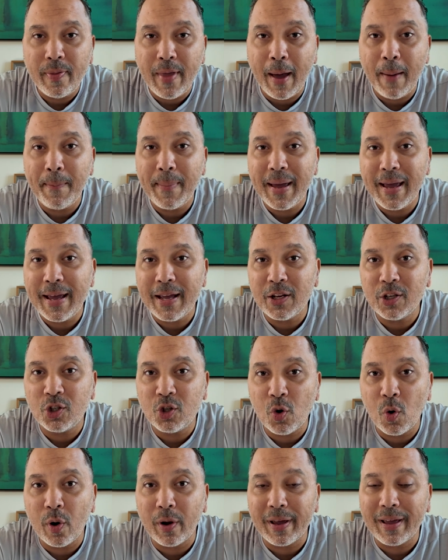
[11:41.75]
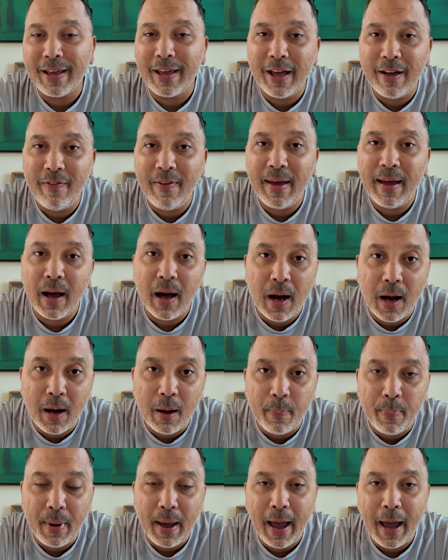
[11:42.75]
that means you're giving
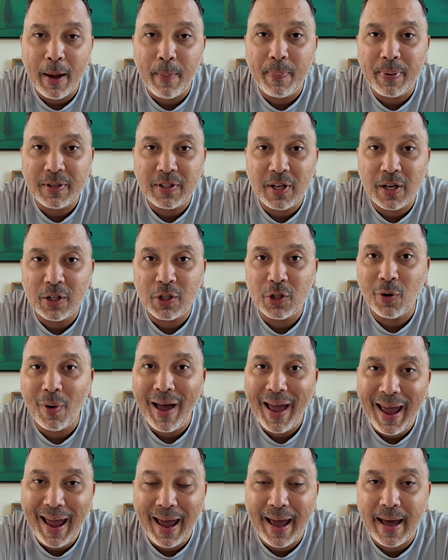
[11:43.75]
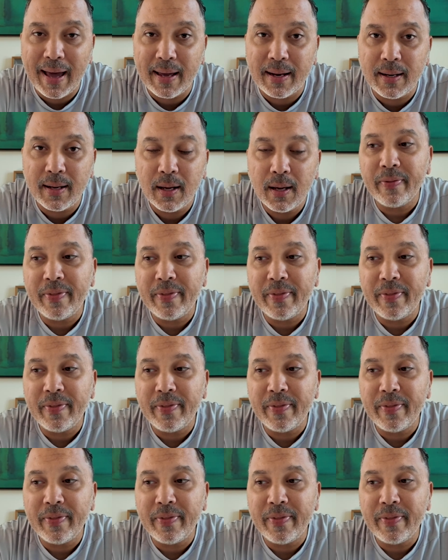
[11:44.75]
up a potential hand